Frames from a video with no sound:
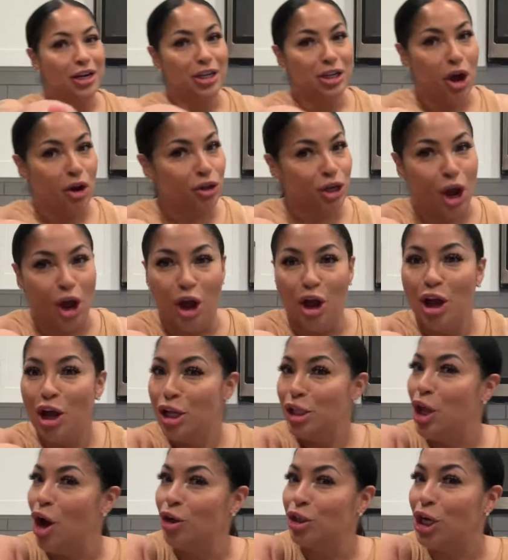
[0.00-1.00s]
Don't
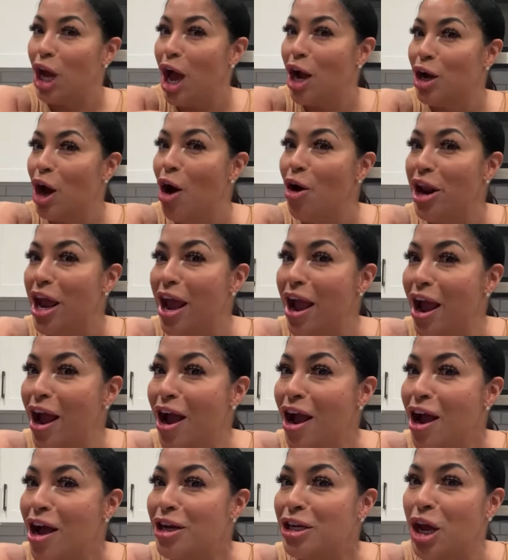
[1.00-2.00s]
don't y'all go
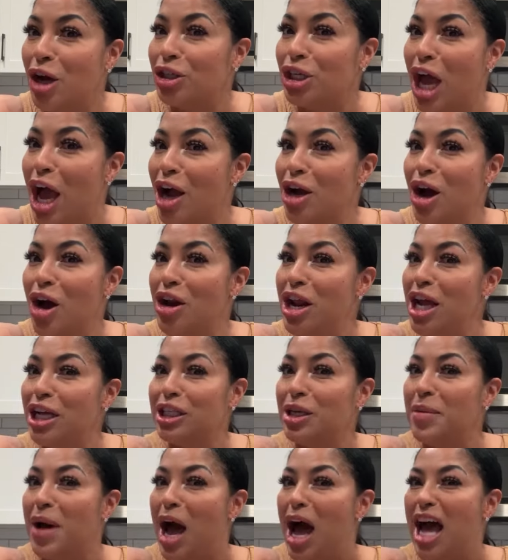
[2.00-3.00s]
there. Don't y'all go there. Talk
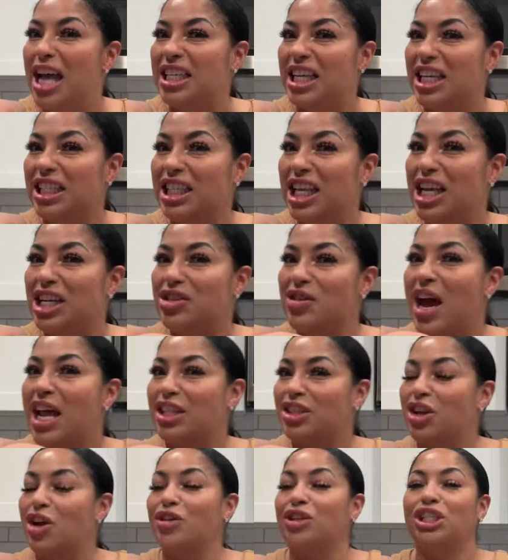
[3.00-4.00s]
about I just ain't trying to
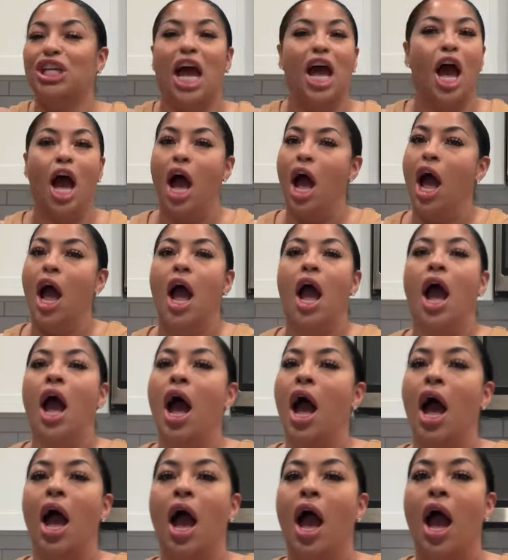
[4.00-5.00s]
throw shot. Uh uh-uh, uh
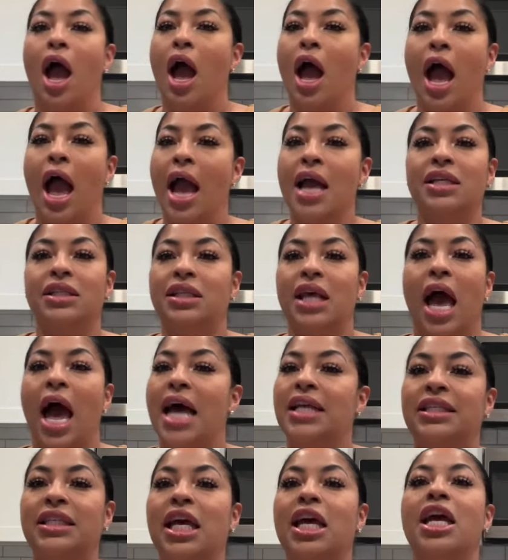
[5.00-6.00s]
uh uh. I I
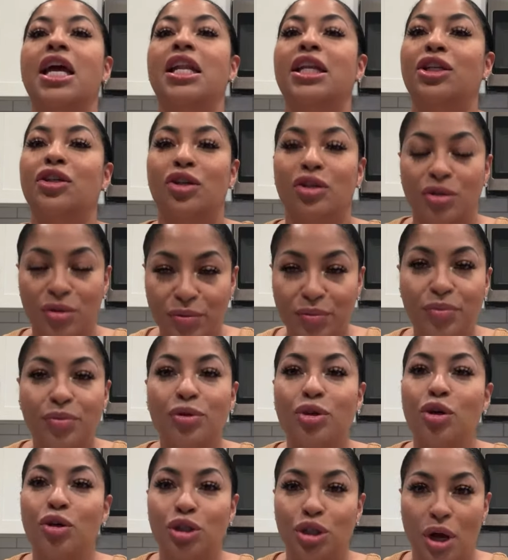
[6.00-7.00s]
said
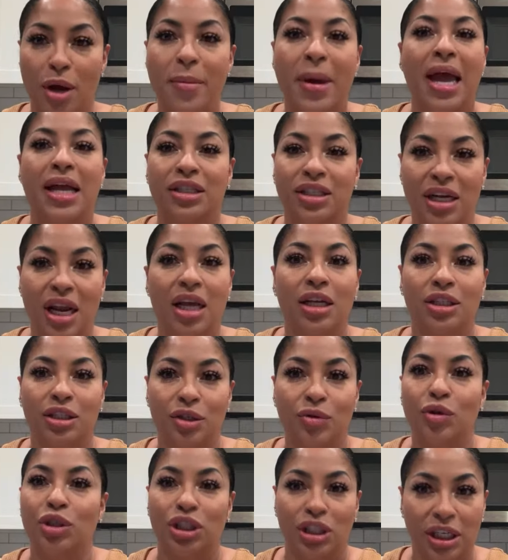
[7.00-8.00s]
use your imagination.
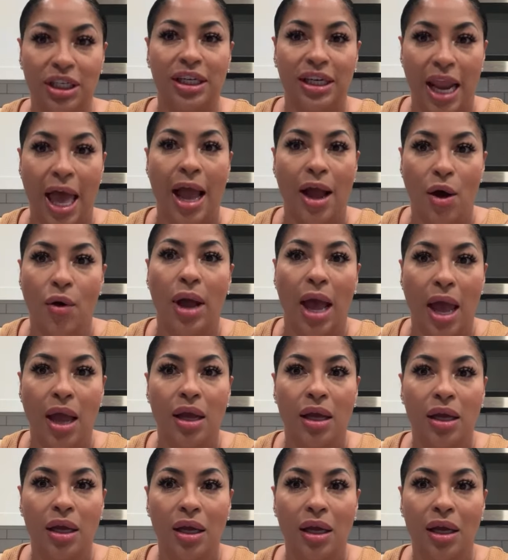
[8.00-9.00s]
What she look like? Okay.
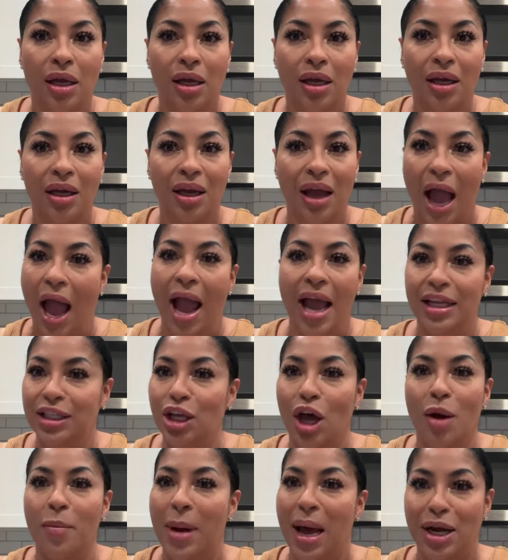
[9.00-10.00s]
I ain't
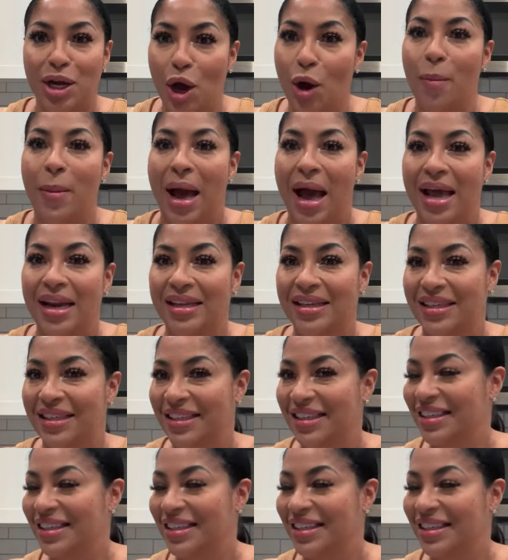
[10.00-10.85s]
talking about nobody.